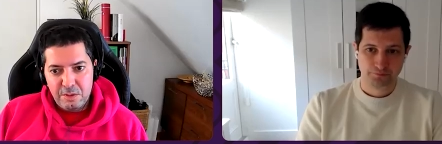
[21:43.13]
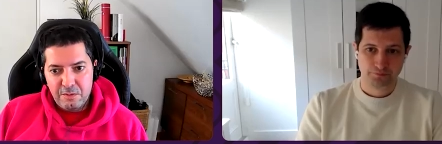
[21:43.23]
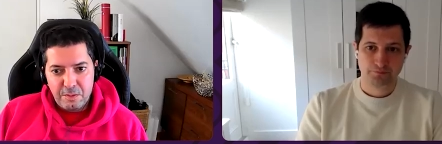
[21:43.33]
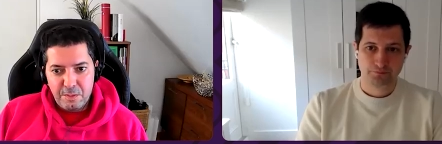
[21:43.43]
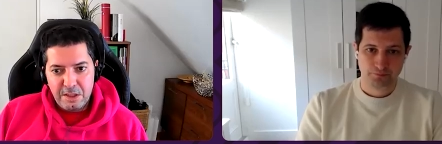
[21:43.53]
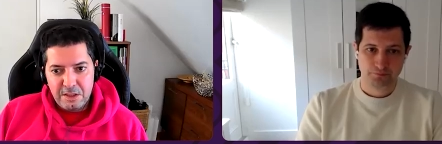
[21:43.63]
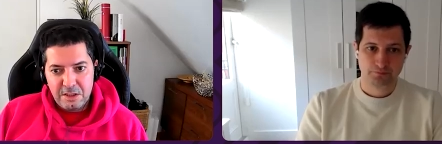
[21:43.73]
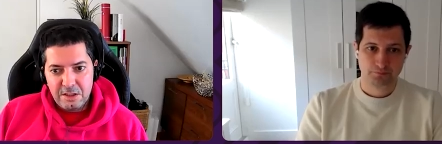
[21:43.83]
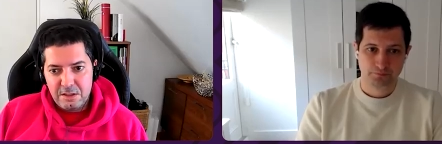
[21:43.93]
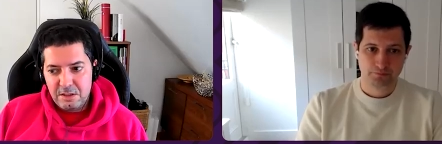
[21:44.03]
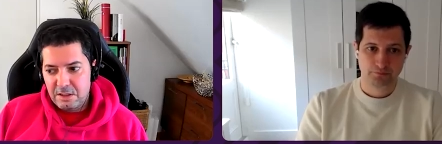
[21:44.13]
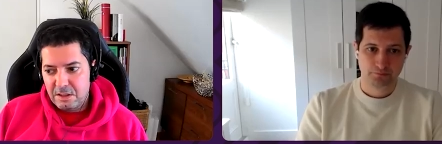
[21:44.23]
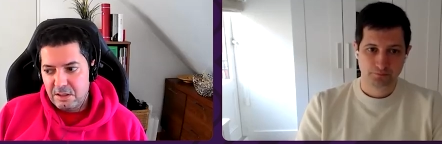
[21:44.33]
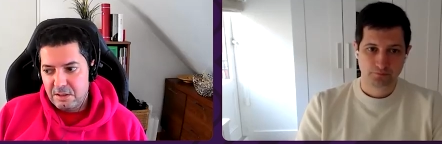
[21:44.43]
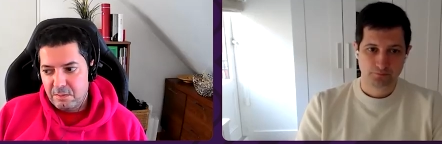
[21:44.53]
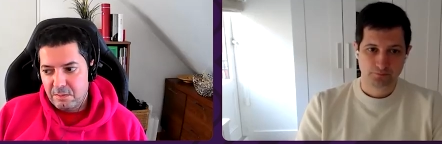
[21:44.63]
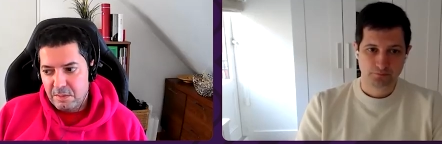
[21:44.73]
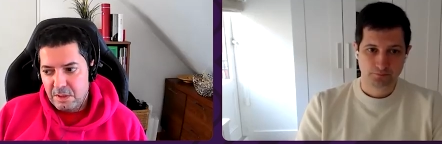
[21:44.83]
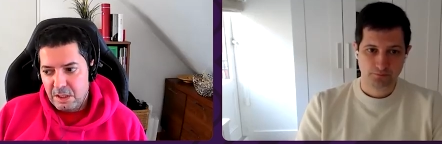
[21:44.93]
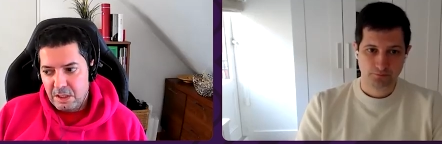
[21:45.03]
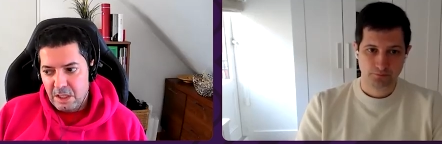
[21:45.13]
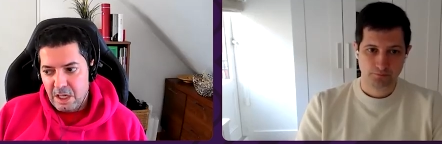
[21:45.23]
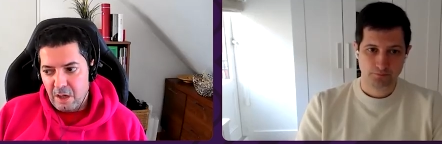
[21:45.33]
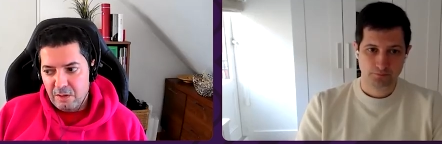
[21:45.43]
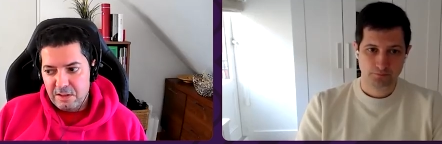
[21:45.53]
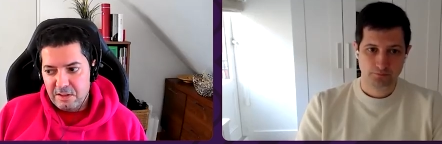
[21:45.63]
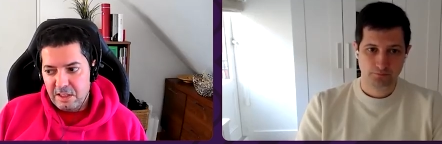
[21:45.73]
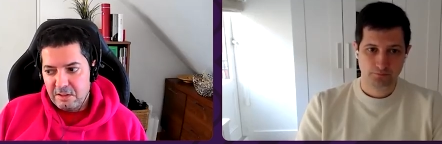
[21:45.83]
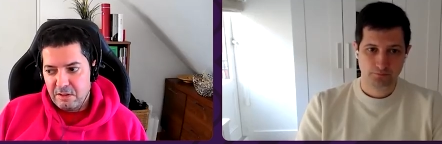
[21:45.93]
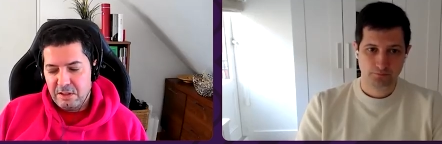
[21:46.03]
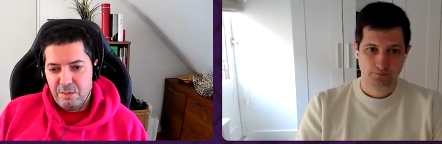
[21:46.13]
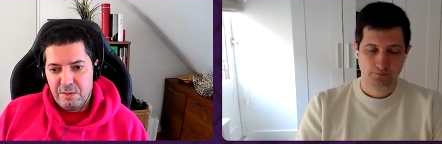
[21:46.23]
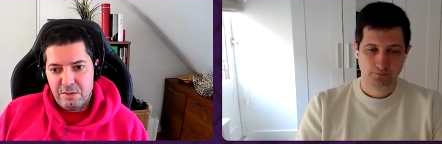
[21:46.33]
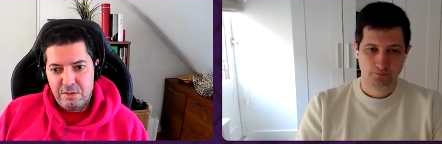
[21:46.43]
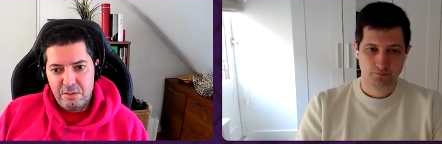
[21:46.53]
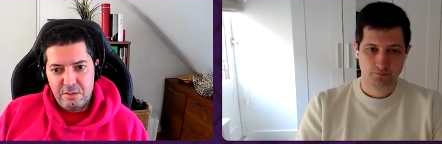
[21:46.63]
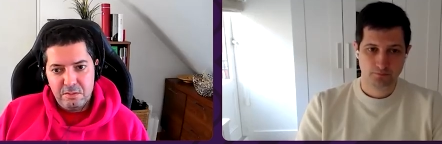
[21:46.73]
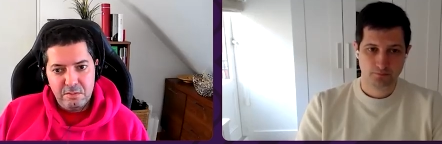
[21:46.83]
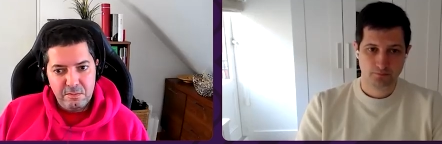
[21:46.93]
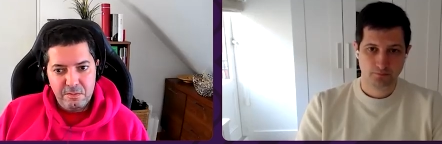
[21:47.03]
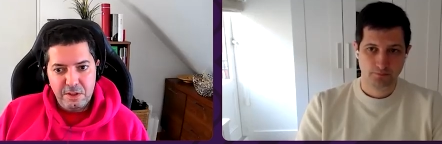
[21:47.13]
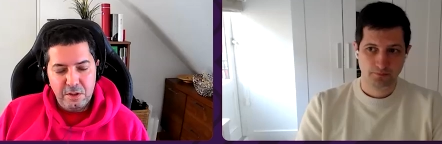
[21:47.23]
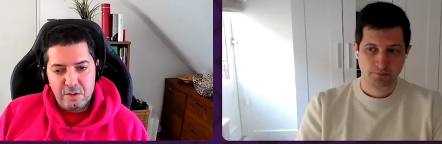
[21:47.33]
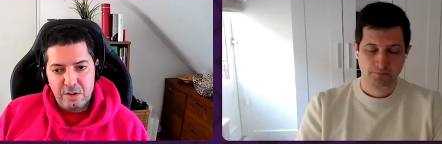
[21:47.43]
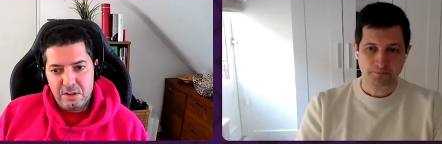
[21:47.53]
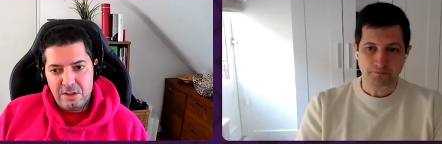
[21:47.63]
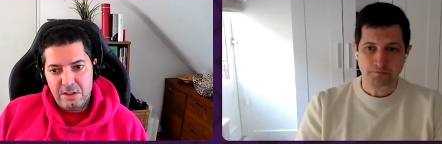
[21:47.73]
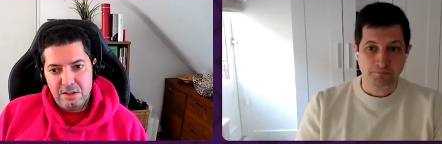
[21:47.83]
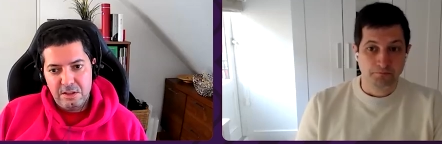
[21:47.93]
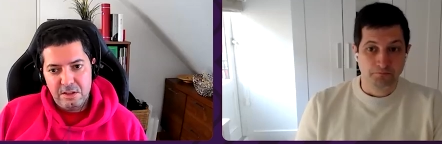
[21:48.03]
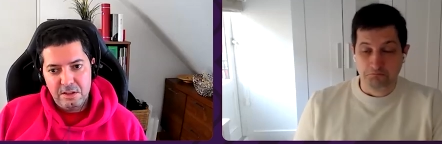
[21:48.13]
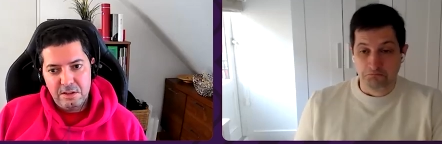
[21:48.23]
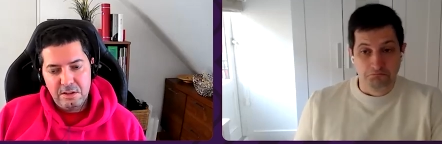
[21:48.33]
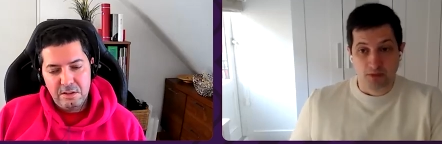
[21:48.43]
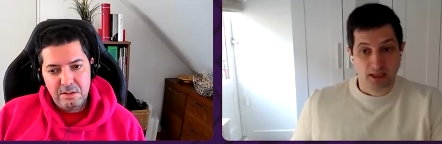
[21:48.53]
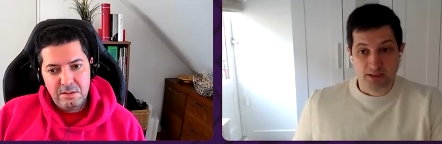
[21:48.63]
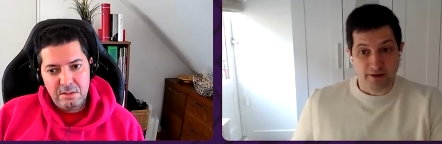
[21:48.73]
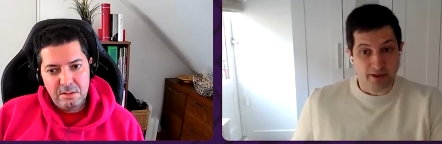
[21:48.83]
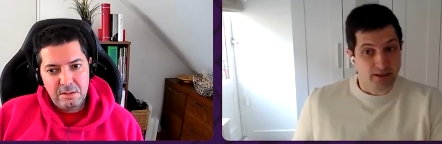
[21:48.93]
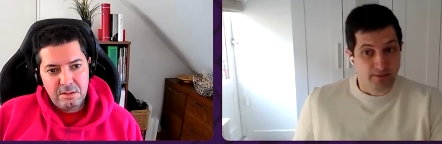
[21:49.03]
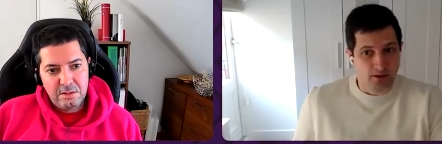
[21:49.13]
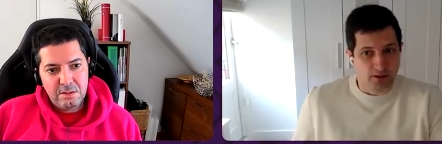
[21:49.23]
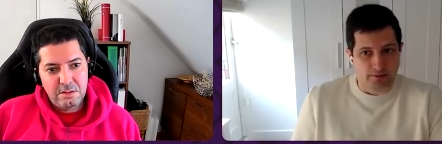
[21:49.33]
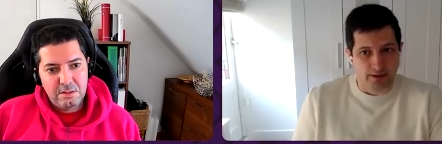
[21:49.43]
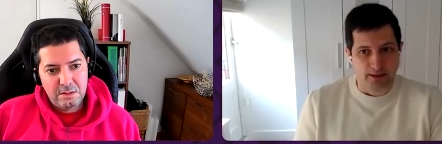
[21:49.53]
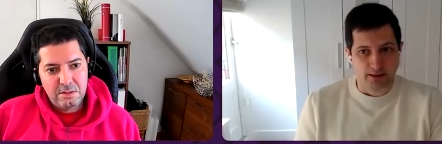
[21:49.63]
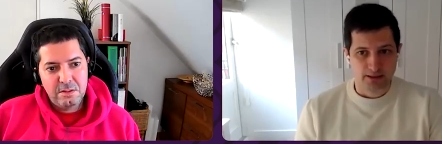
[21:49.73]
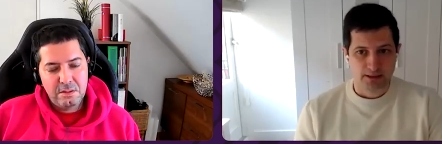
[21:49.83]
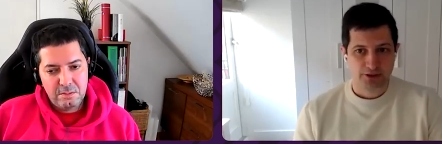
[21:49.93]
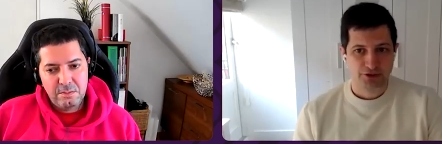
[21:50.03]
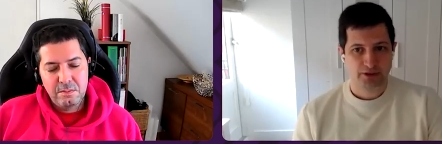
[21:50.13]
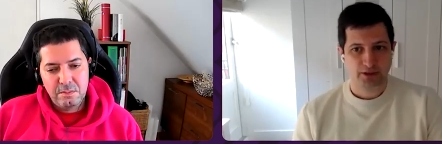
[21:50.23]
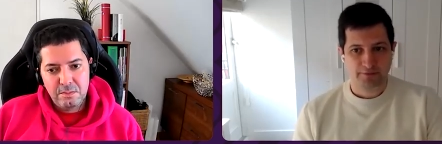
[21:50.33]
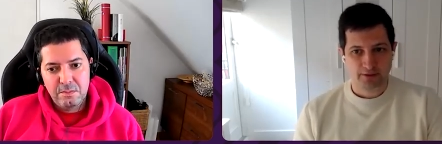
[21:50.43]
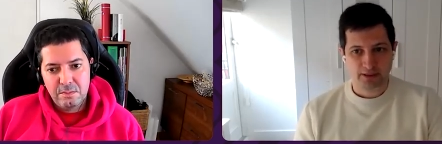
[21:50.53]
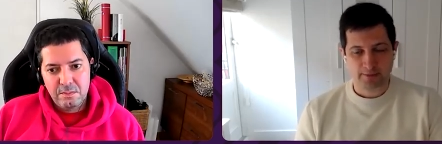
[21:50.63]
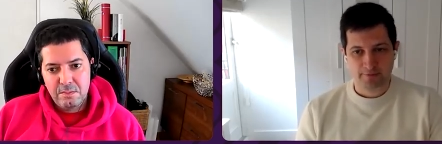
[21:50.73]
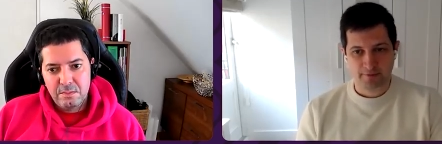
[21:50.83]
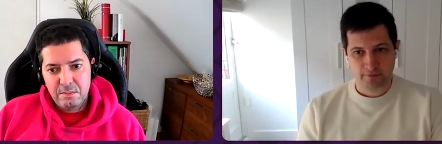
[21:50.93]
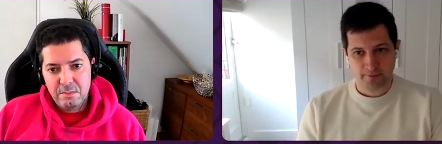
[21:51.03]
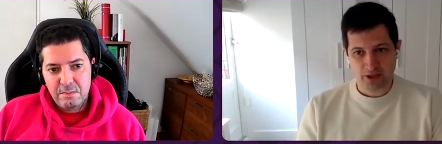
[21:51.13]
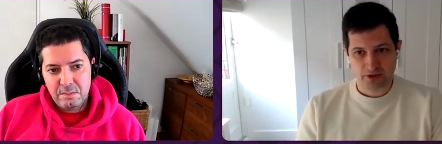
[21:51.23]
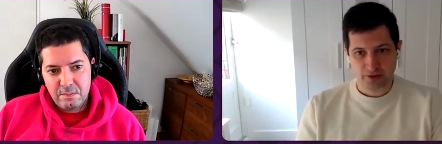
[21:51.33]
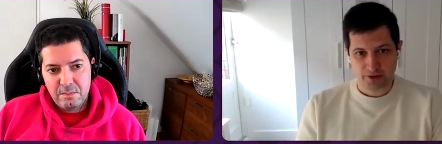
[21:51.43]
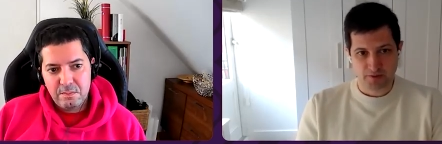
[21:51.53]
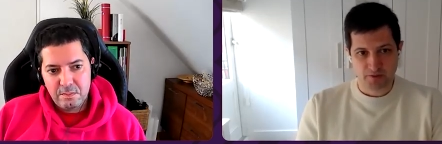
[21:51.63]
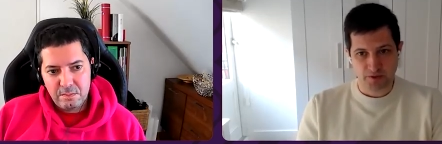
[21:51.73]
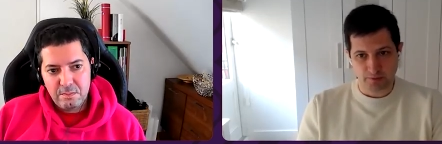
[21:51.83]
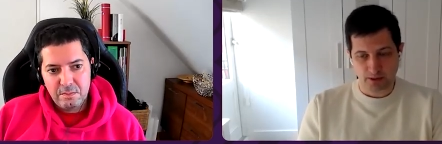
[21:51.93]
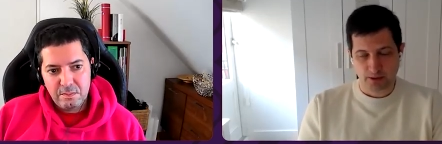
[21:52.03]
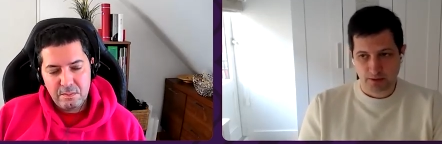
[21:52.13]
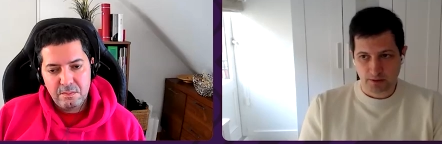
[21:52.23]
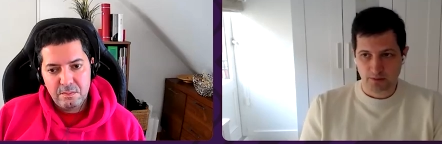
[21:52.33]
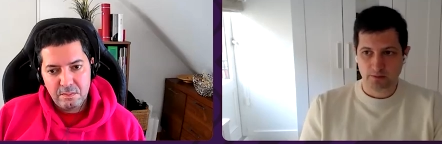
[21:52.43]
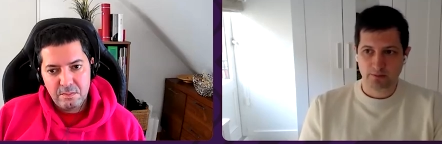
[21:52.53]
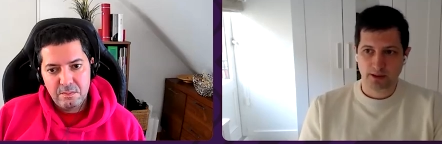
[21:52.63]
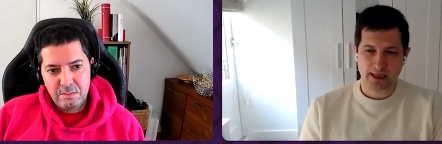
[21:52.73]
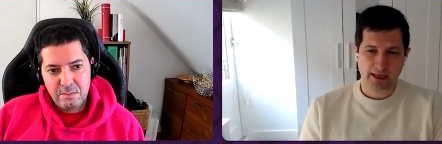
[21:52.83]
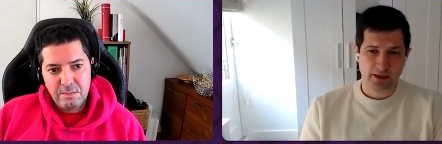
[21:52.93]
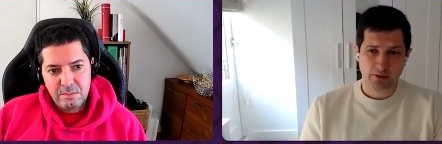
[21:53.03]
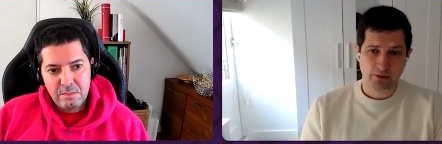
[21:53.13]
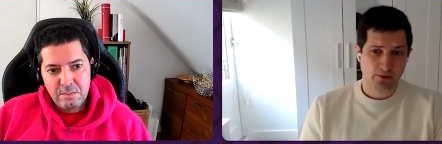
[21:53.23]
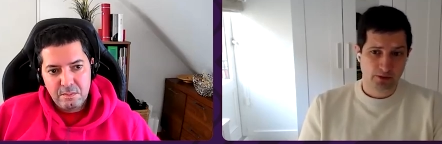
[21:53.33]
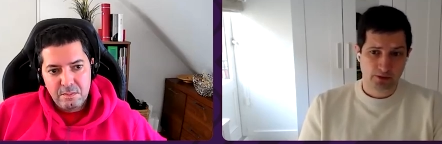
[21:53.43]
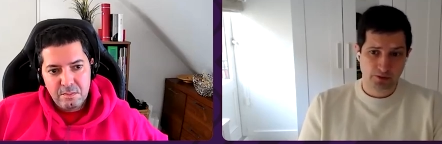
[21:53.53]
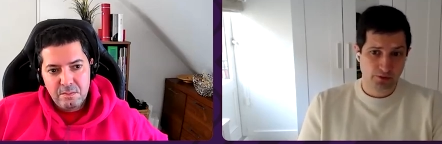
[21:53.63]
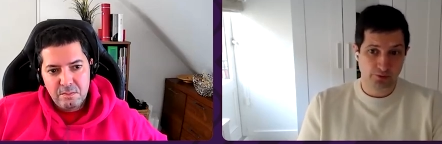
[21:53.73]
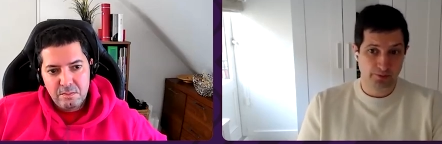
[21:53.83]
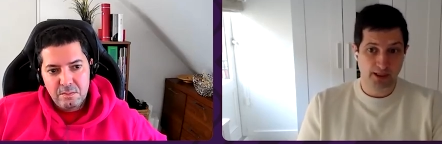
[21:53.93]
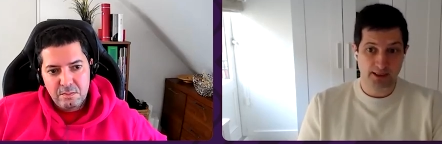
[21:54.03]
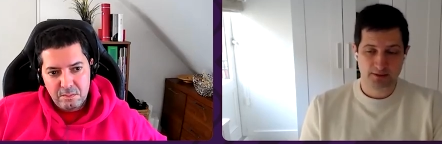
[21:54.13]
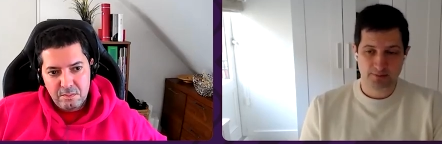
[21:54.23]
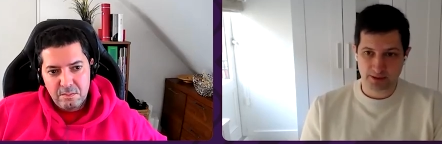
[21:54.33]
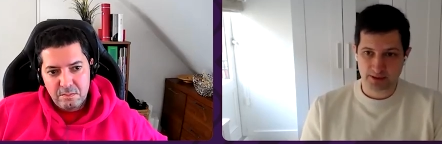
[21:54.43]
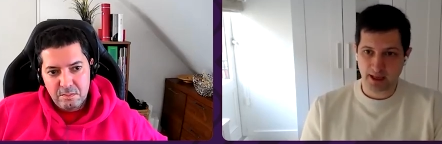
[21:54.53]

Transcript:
Speaker 1: information, um, how does that transfer to video content?
Speaker 2: It's very similar, right? It's, it's just a different type of information you're consuming. So, again, I don't know what YouTube does per